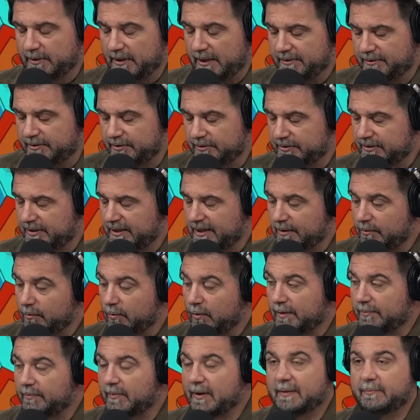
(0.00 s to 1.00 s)
understand
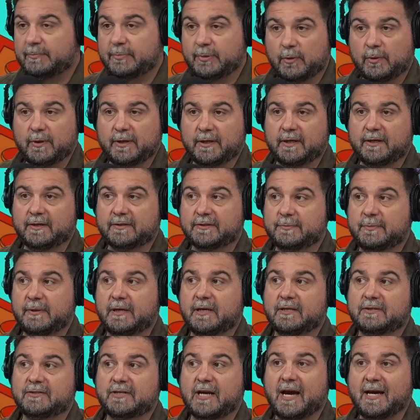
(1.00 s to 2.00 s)
what my point is,
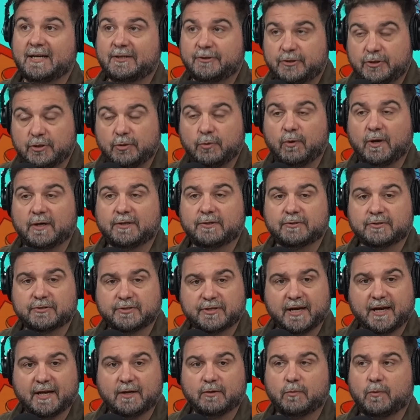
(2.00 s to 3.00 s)
because I do
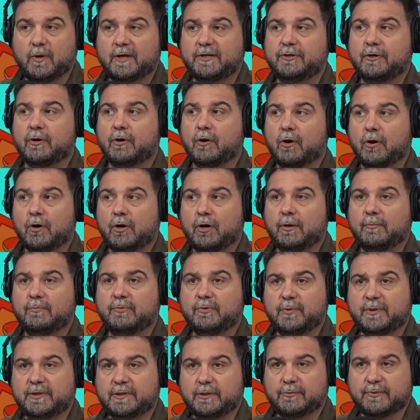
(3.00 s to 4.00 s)
understand when you're armed
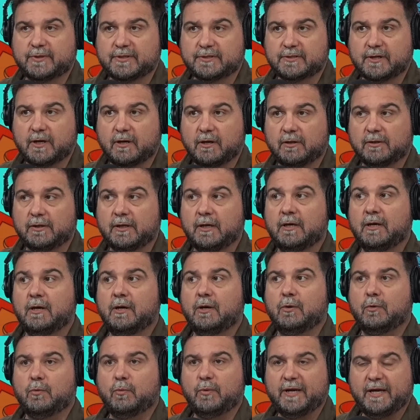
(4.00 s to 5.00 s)
with the result,
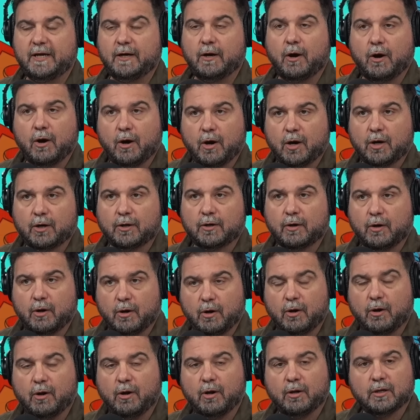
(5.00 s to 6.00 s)
we are
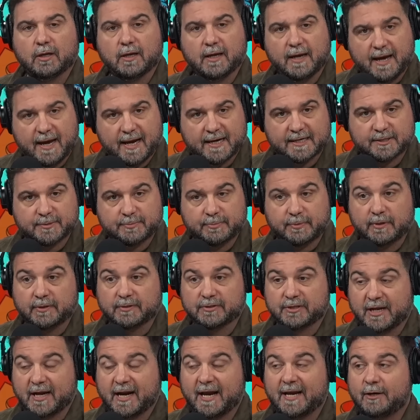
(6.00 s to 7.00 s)
all
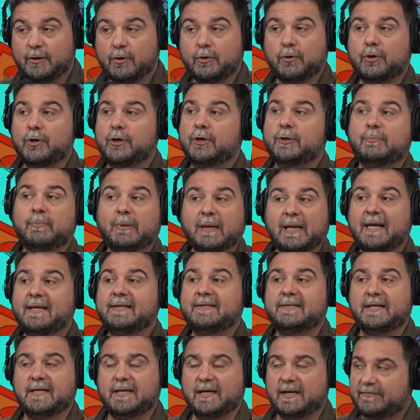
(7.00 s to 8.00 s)
experts. And I heard
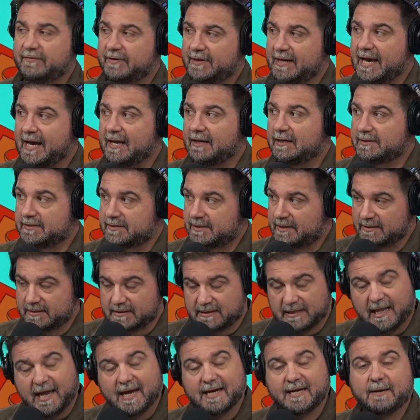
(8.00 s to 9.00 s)
plenty of analysis
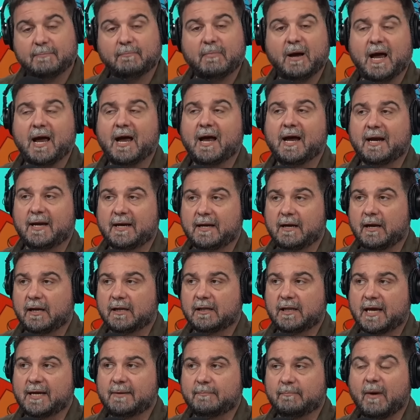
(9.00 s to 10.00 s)
like mine,
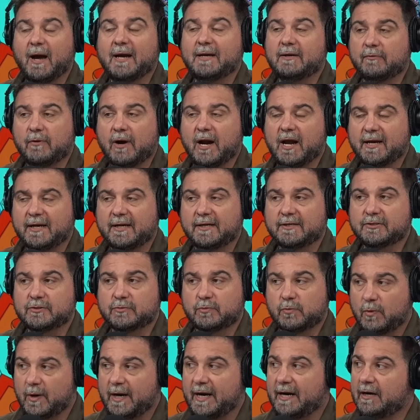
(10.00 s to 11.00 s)
like Mike Ryan's,
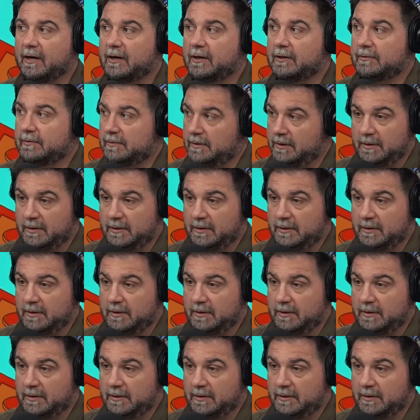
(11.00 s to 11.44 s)
where